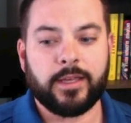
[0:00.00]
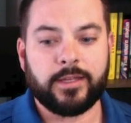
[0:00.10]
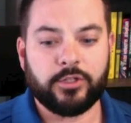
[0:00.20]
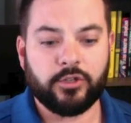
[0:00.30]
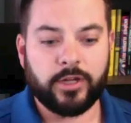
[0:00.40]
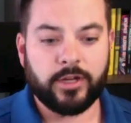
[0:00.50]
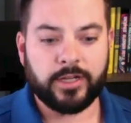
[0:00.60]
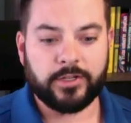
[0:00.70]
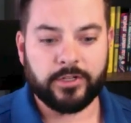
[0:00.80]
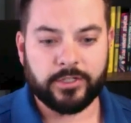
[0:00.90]
enjoy your
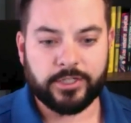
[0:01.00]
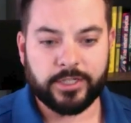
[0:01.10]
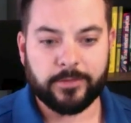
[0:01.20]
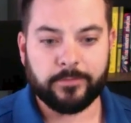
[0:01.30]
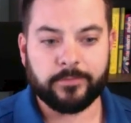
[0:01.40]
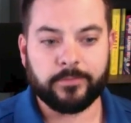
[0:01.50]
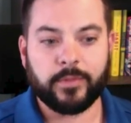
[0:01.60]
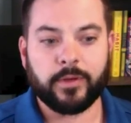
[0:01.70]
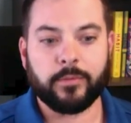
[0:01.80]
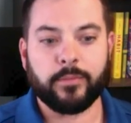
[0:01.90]
internship,
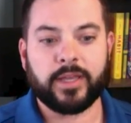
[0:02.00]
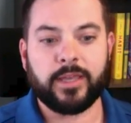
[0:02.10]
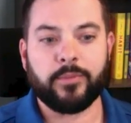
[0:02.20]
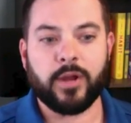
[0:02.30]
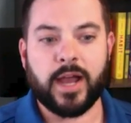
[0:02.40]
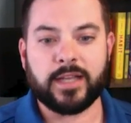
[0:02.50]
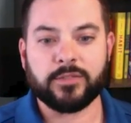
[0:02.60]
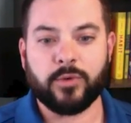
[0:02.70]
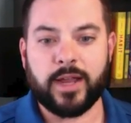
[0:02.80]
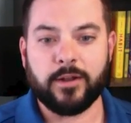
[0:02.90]
but keep your eyes
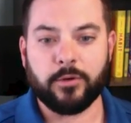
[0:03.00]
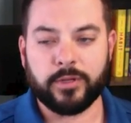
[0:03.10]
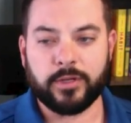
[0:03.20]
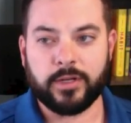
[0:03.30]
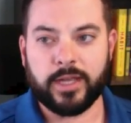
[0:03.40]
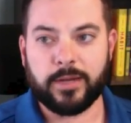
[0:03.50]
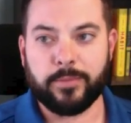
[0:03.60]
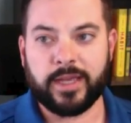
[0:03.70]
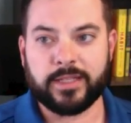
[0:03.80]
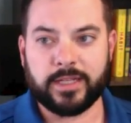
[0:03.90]
wide open and
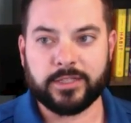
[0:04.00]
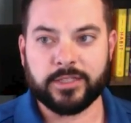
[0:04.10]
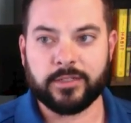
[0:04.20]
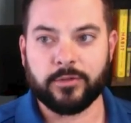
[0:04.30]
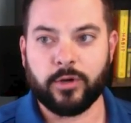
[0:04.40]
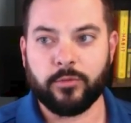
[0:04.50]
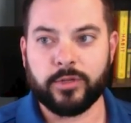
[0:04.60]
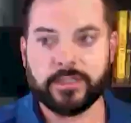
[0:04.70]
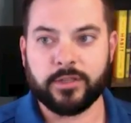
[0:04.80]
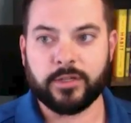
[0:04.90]
pay attention to what we
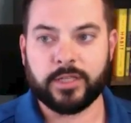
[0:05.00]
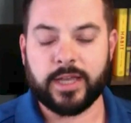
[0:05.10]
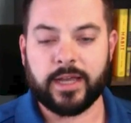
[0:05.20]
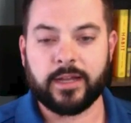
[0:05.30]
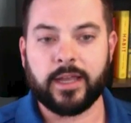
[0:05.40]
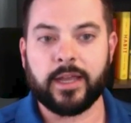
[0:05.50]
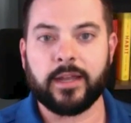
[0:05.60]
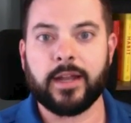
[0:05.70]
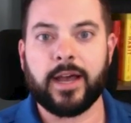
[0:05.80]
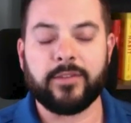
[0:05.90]
just looked at.
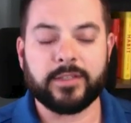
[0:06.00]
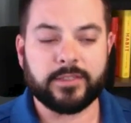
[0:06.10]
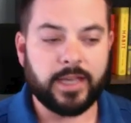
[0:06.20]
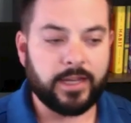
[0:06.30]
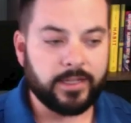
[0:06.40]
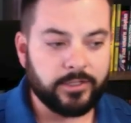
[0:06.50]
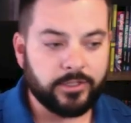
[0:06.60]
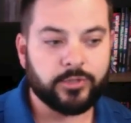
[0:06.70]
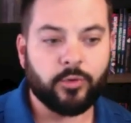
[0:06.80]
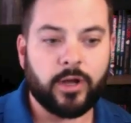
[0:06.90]
And obviously I didn't
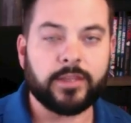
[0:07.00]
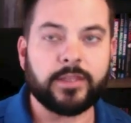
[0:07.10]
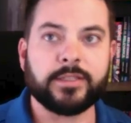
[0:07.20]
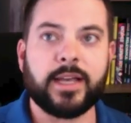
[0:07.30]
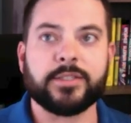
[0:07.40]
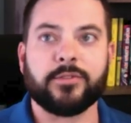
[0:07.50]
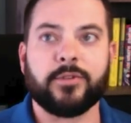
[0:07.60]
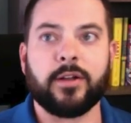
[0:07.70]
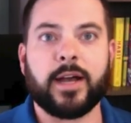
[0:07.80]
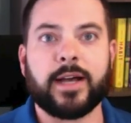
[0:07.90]
just walk these guests
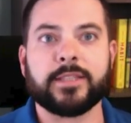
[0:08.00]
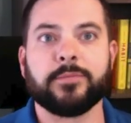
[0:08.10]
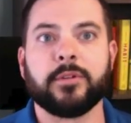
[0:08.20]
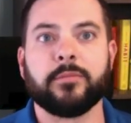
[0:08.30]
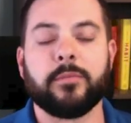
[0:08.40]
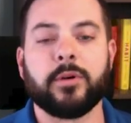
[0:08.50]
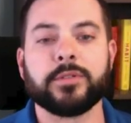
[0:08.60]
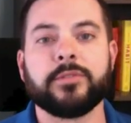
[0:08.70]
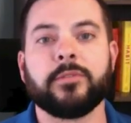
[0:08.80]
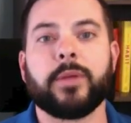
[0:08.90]
around the hospital, but
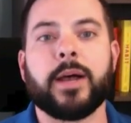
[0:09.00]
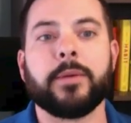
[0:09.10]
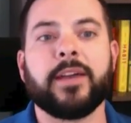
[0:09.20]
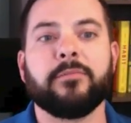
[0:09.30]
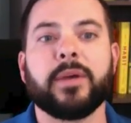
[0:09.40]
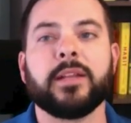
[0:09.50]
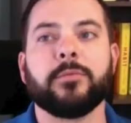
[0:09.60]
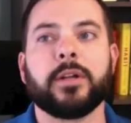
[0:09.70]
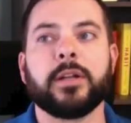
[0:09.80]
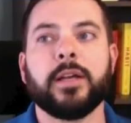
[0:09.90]
most of them probably have been in
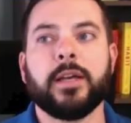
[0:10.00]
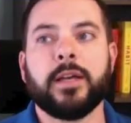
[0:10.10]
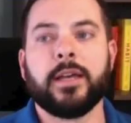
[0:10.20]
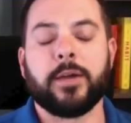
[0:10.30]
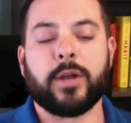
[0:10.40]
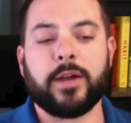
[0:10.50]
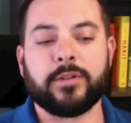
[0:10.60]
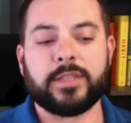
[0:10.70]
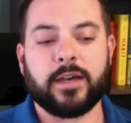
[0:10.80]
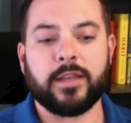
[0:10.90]
one. And what I
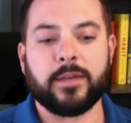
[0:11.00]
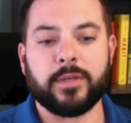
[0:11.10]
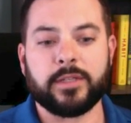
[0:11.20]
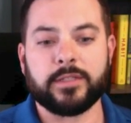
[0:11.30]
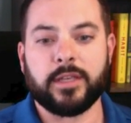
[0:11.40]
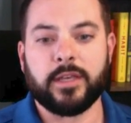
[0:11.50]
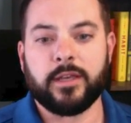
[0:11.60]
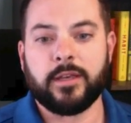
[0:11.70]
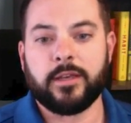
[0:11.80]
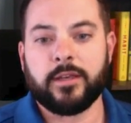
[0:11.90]
would tell them is,
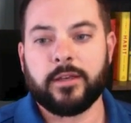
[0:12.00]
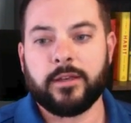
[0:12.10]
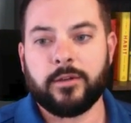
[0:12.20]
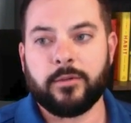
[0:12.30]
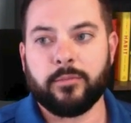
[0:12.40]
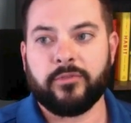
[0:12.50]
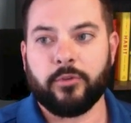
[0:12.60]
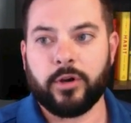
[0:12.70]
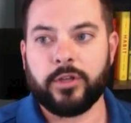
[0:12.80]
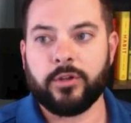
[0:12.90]

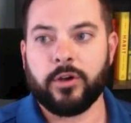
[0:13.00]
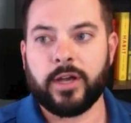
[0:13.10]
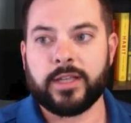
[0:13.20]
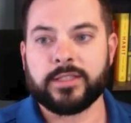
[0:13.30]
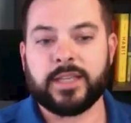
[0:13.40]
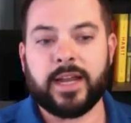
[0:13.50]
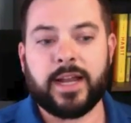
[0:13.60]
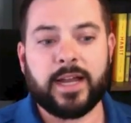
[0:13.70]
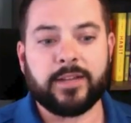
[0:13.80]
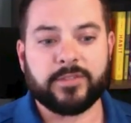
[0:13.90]
before you go ahead and sign
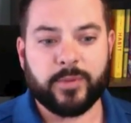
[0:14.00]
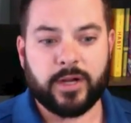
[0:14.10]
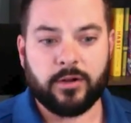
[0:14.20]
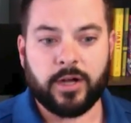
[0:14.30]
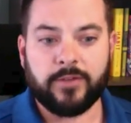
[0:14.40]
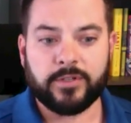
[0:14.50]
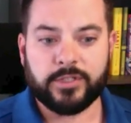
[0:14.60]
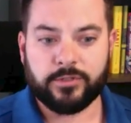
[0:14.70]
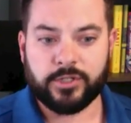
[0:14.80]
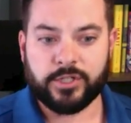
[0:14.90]
on, if Sparrow offers
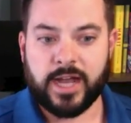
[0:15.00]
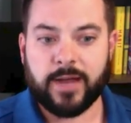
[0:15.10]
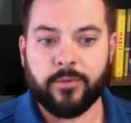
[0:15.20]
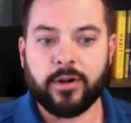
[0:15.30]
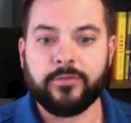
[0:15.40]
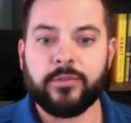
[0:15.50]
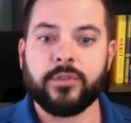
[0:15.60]
you a job, or if you